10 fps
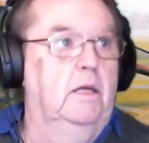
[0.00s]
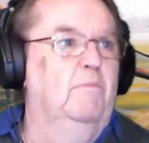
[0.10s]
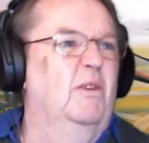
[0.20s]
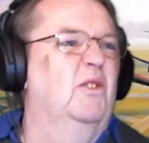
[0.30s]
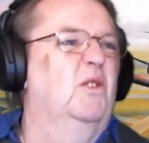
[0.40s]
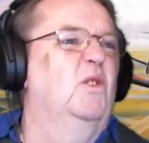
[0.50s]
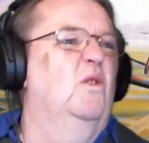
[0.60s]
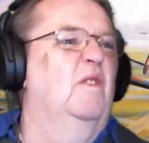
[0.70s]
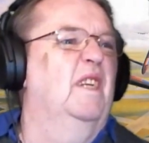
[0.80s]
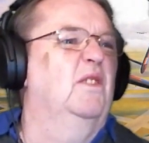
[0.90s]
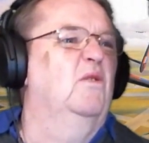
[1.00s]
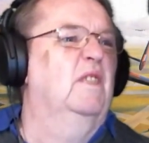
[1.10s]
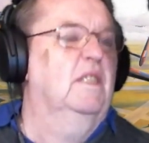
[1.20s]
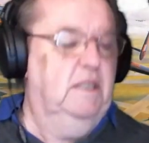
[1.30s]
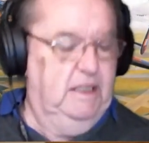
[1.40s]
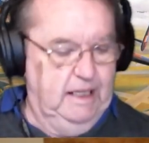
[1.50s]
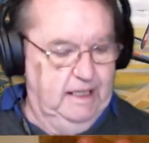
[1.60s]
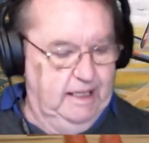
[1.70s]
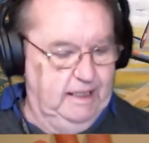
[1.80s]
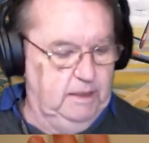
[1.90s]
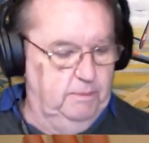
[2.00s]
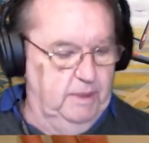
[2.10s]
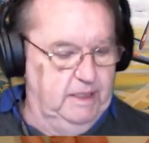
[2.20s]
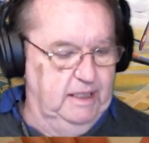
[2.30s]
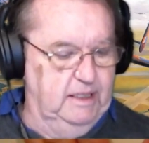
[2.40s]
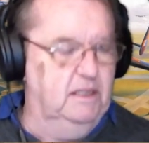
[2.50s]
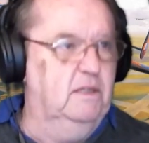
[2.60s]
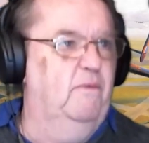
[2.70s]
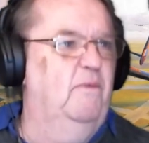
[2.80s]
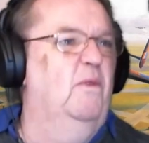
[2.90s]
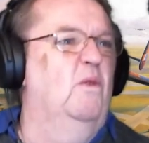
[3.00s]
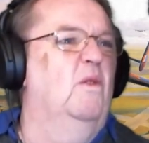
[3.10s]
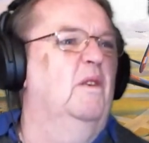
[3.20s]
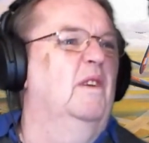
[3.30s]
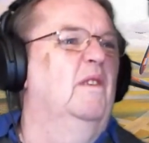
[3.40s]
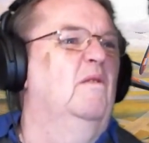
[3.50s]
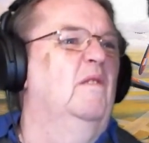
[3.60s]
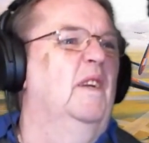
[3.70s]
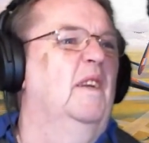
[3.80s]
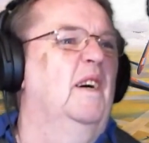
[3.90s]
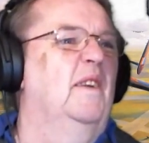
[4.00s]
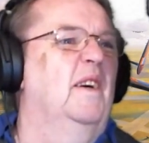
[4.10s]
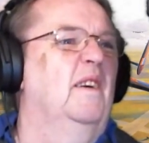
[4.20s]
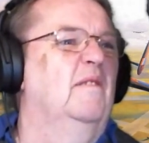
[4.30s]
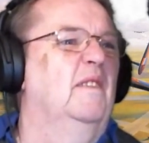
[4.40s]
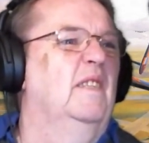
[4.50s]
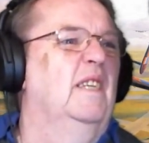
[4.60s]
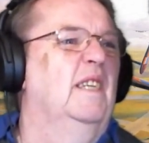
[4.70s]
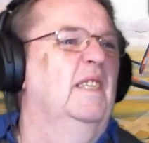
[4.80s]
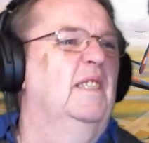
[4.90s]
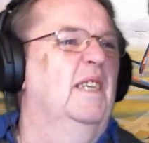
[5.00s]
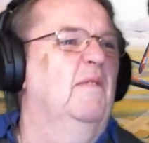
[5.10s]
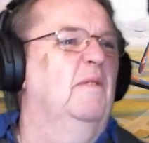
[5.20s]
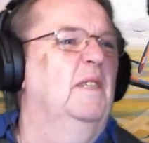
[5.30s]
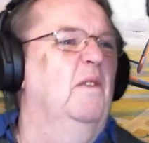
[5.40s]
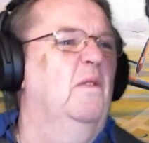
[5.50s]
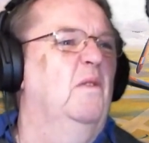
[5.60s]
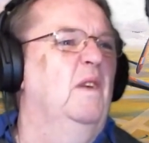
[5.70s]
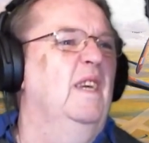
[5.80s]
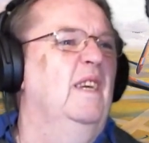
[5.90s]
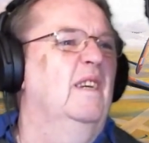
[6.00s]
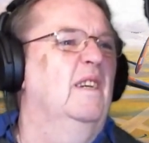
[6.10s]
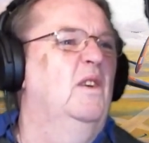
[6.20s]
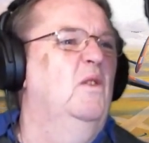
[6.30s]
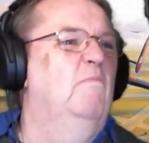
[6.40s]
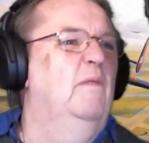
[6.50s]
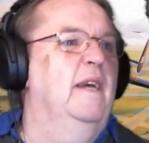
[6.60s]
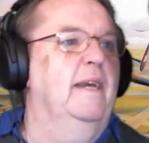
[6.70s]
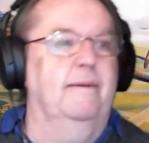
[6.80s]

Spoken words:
Not sure that you can see this, but this is a Ford Granada 73 Coupe.